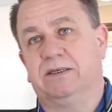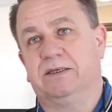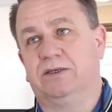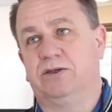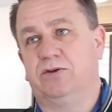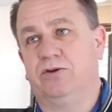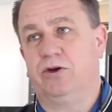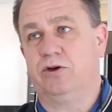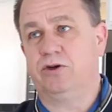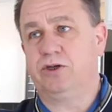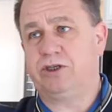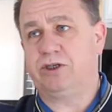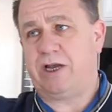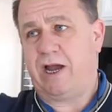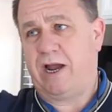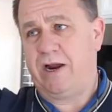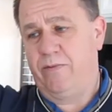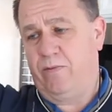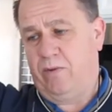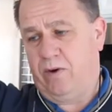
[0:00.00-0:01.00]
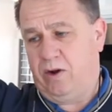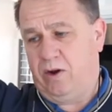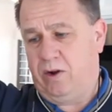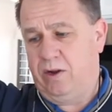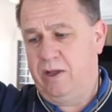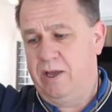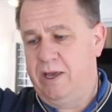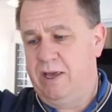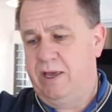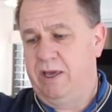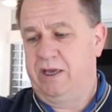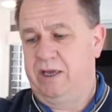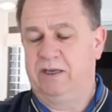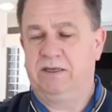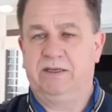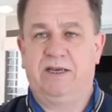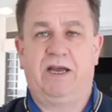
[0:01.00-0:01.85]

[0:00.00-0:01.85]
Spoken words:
So your sidewall is